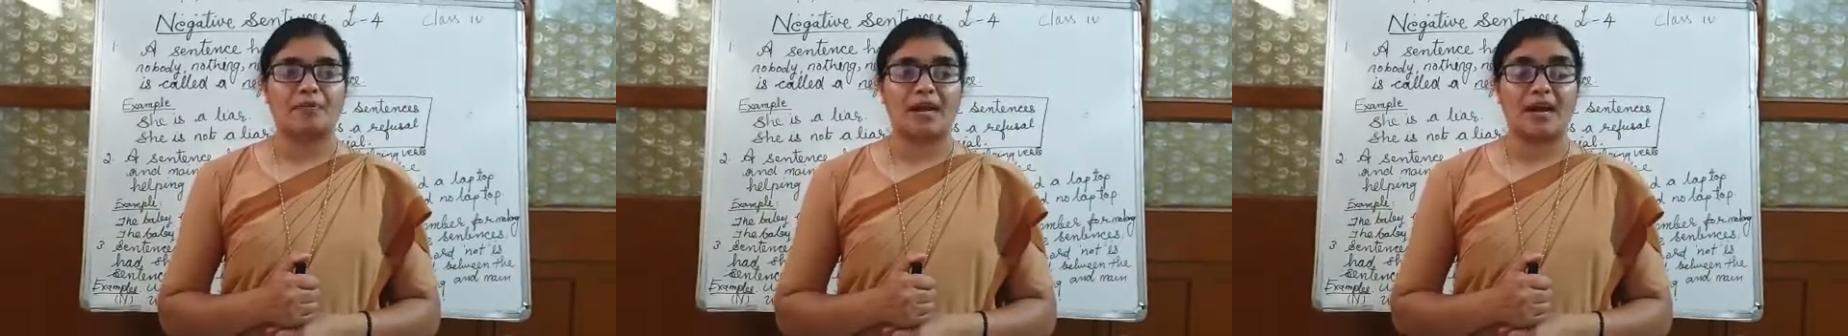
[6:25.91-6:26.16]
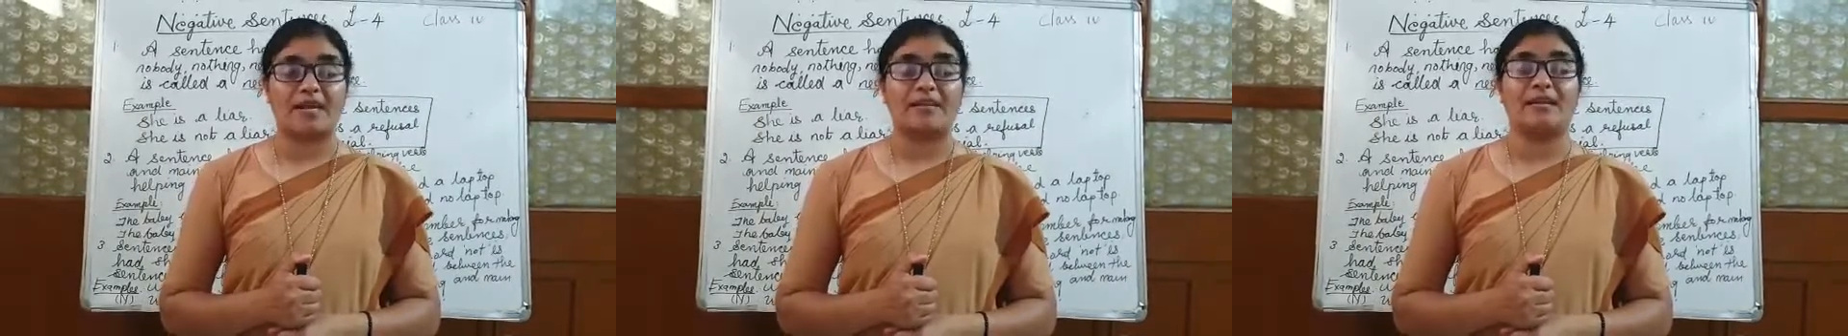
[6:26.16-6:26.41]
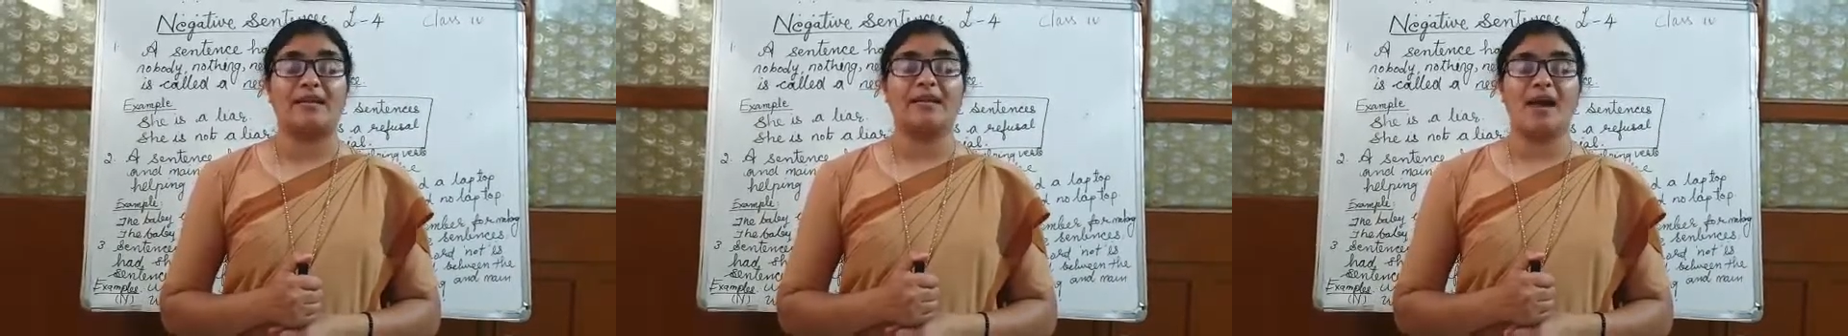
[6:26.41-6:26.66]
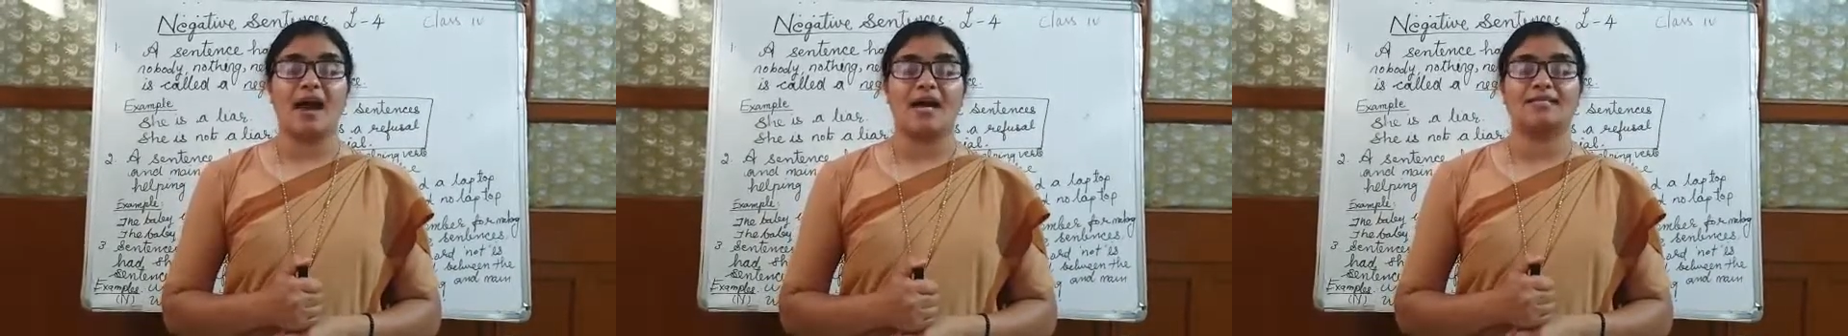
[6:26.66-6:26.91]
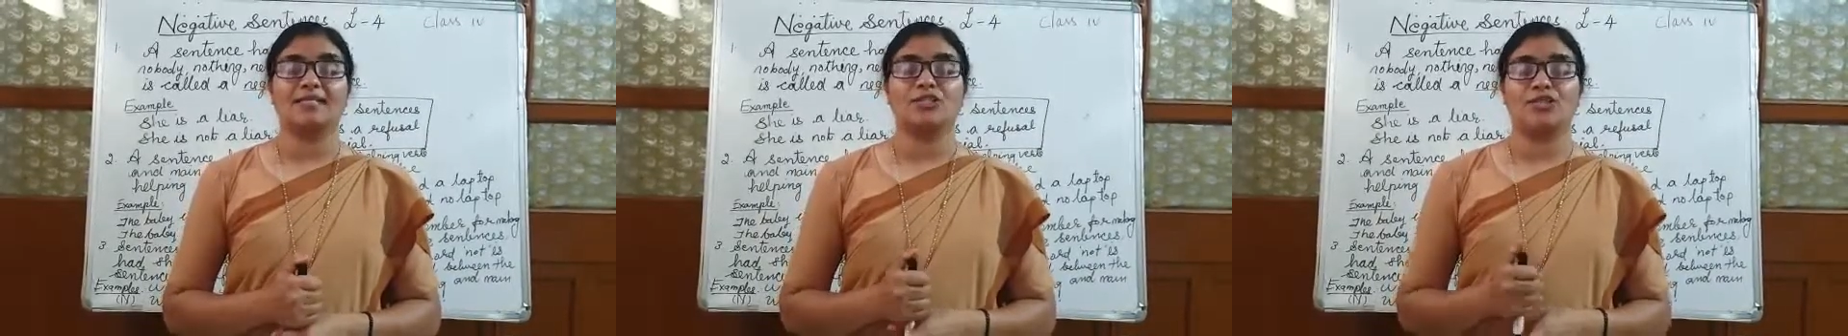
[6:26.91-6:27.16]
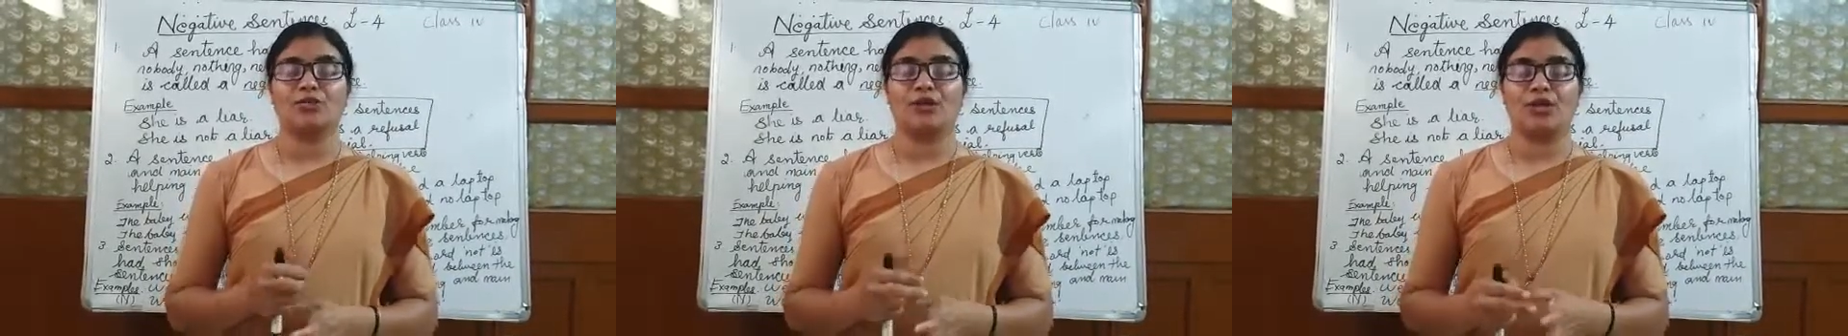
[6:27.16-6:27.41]
kindly ask
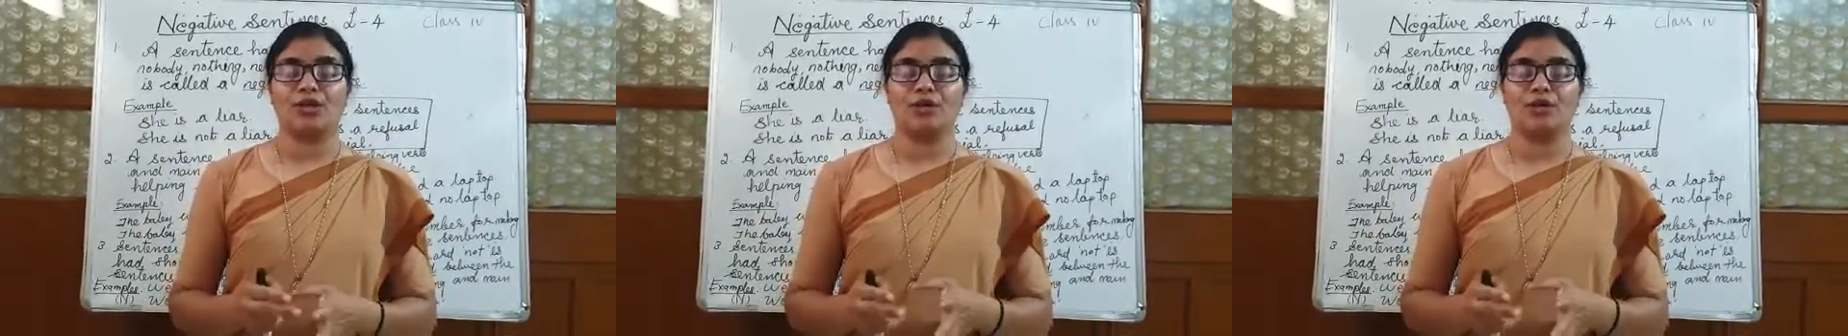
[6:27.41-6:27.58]
during